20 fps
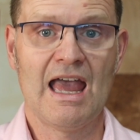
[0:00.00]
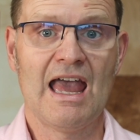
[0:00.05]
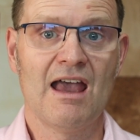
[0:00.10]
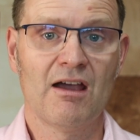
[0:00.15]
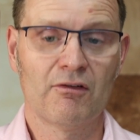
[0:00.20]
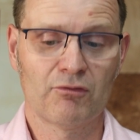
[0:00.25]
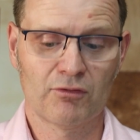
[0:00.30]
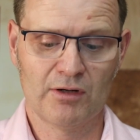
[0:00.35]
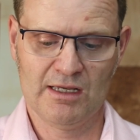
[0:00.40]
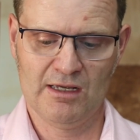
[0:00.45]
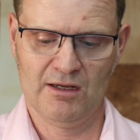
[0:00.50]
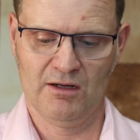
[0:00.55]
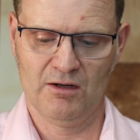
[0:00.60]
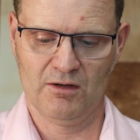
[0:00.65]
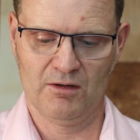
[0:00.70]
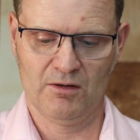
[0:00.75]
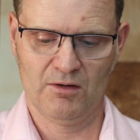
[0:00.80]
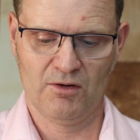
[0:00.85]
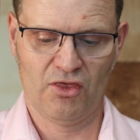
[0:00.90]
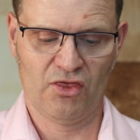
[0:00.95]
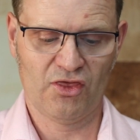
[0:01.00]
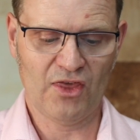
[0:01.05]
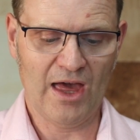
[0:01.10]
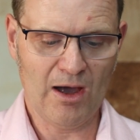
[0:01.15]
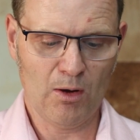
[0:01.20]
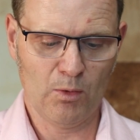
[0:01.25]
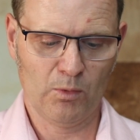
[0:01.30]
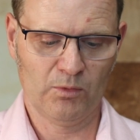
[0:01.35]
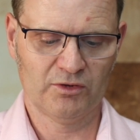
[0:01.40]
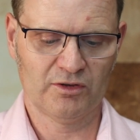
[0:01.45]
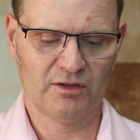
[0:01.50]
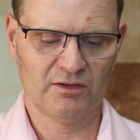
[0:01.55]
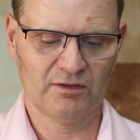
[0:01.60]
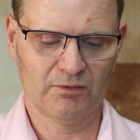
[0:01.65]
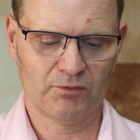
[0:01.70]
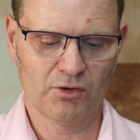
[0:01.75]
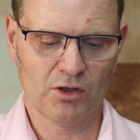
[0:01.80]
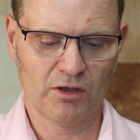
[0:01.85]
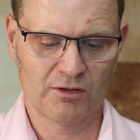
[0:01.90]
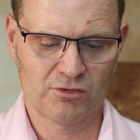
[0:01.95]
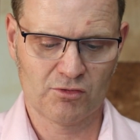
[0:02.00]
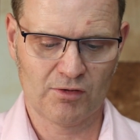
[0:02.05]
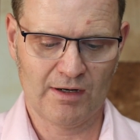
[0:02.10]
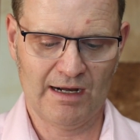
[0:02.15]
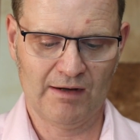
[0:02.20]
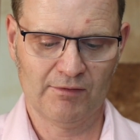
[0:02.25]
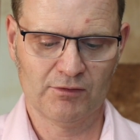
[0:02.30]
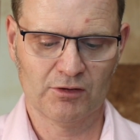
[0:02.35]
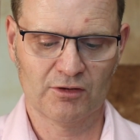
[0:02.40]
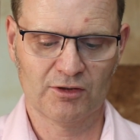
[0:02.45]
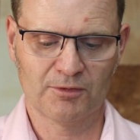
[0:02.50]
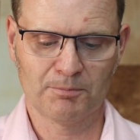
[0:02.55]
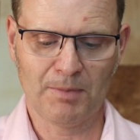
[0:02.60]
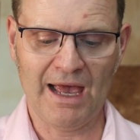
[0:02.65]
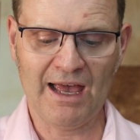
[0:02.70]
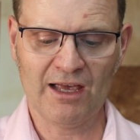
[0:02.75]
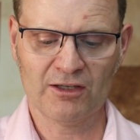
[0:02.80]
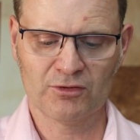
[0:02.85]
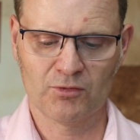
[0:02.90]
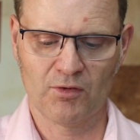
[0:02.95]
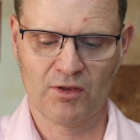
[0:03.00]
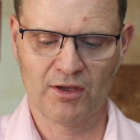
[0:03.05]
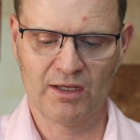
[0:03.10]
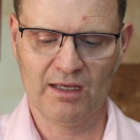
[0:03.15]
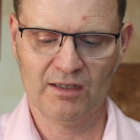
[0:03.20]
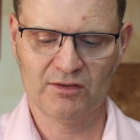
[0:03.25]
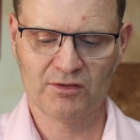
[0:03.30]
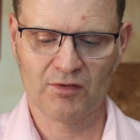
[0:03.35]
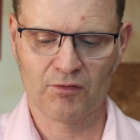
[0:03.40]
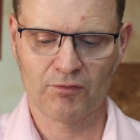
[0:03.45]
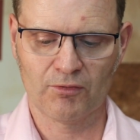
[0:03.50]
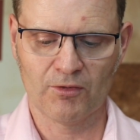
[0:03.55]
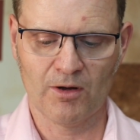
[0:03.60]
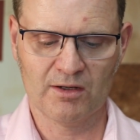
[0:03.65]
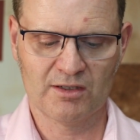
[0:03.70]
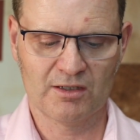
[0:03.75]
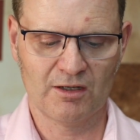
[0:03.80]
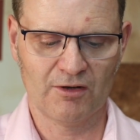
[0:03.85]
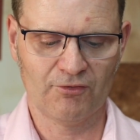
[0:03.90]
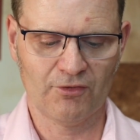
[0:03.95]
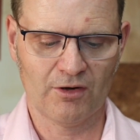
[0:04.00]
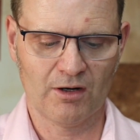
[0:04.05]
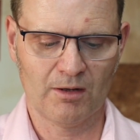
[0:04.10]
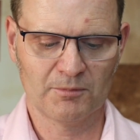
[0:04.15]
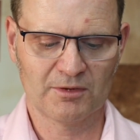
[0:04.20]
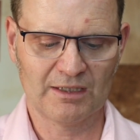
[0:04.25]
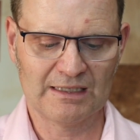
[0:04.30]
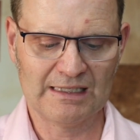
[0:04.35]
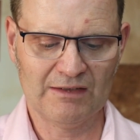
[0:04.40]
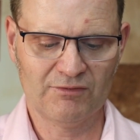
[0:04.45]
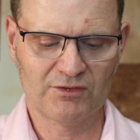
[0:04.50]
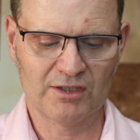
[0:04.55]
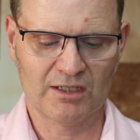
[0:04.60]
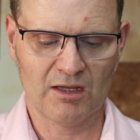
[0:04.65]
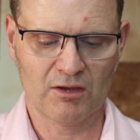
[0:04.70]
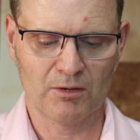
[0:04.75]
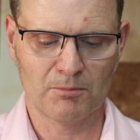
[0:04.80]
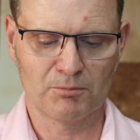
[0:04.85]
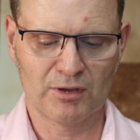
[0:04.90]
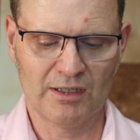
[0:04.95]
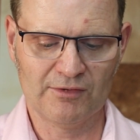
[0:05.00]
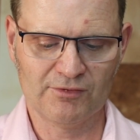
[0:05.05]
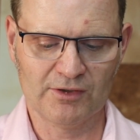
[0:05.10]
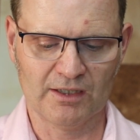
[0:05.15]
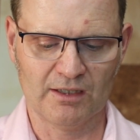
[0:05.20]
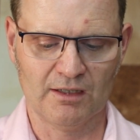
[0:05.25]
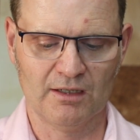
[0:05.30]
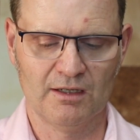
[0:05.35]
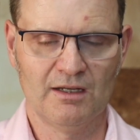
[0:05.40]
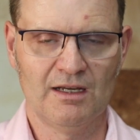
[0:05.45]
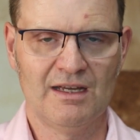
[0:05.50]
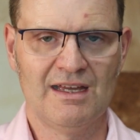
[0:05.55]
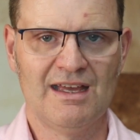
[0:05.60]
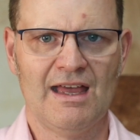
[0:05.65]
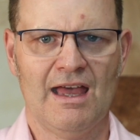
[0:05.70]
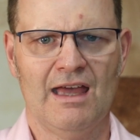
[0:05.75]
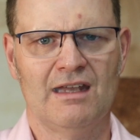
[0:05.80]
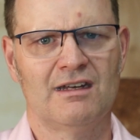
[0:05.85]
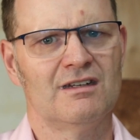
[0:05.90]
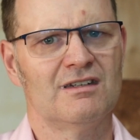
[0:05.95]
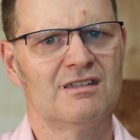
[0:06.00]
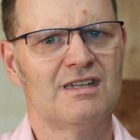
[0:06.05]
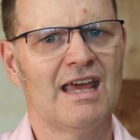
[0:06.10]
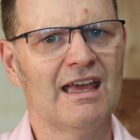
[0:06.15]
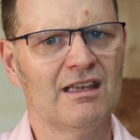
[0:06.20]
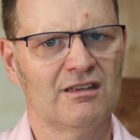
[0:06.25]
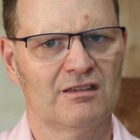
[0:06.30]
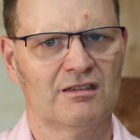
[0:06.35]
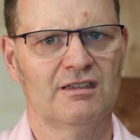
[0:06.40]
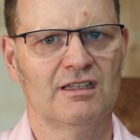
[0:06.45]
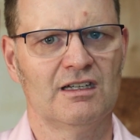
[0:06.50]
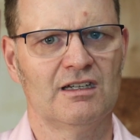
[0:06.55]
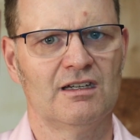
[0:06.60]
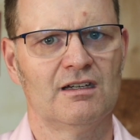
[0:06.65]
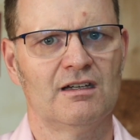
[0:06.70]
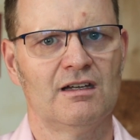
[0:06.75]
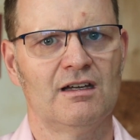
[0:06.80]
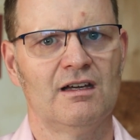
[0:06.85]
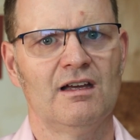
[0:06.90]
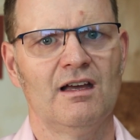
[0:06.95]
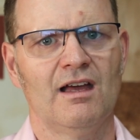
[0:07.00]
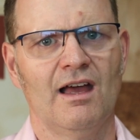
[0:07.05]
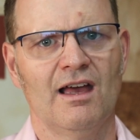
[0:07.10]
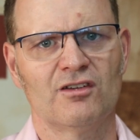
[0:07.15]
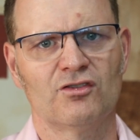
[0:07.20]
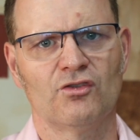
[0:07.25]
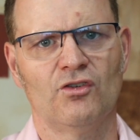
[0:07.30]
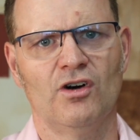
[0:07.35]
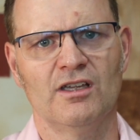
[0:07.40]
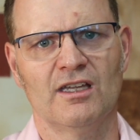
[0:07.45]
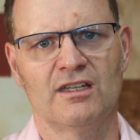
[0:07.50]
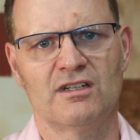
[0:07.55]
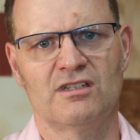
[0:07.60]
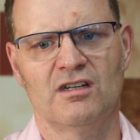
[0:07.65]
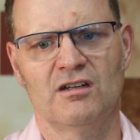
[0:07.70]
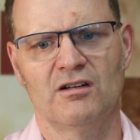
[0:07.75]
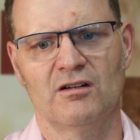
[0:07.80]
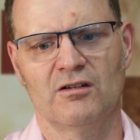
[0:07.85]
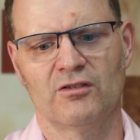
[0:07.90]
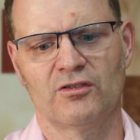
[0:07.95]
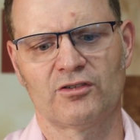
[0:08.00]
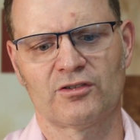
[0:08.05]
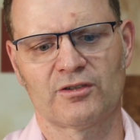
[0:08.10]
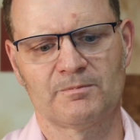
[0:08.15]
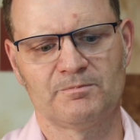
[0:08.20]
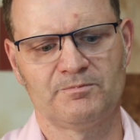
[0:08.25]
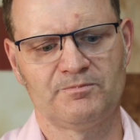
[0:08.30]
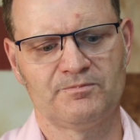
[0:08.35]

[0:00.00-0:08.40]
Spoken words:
Every year, thousands of young travelers pass through the gates of the frontier farms and live together briefly and intensely as volunteers.